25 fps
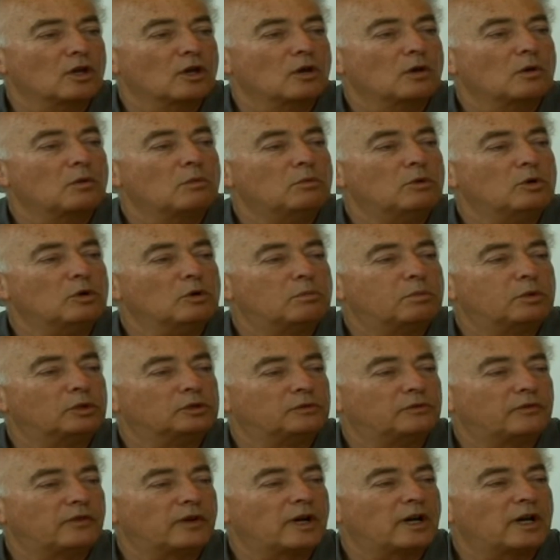We'll
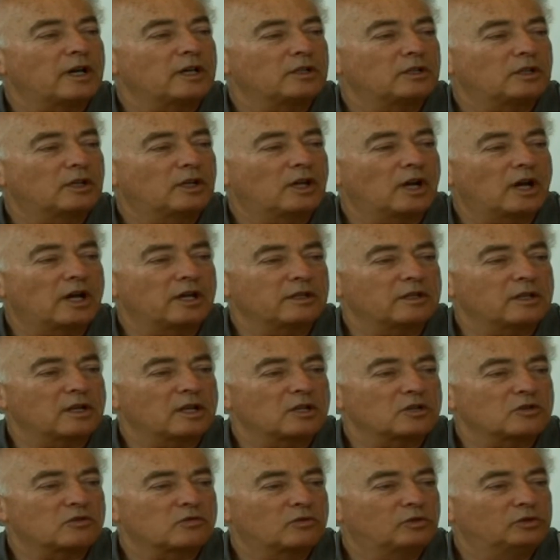provide
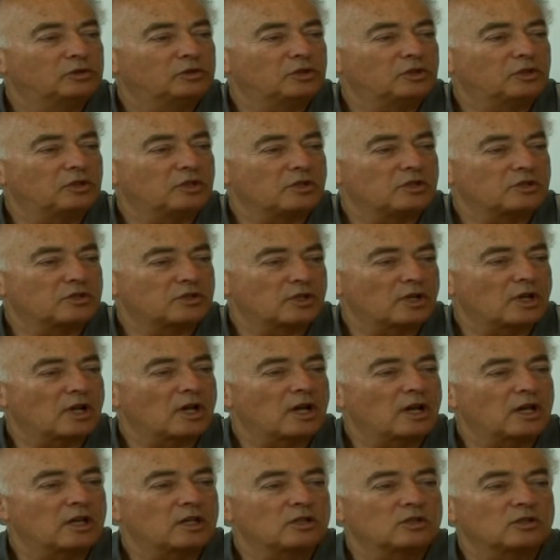guidelines for the
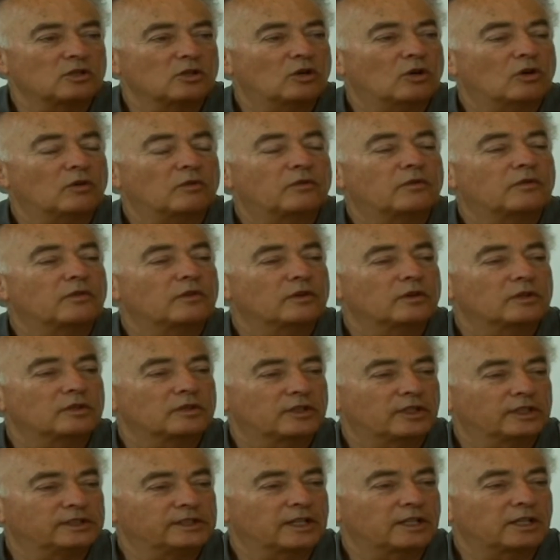design of
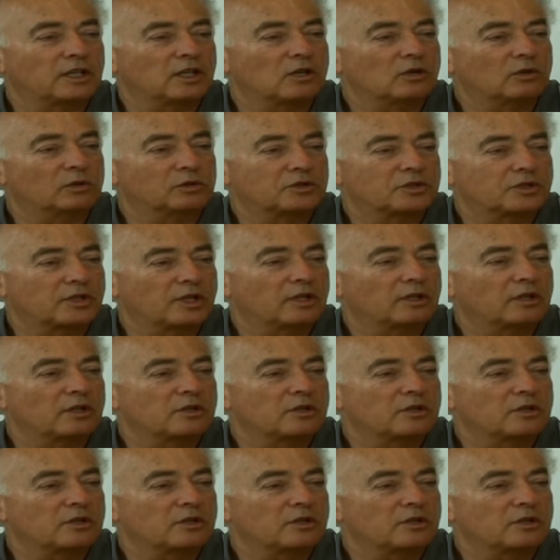tracking or state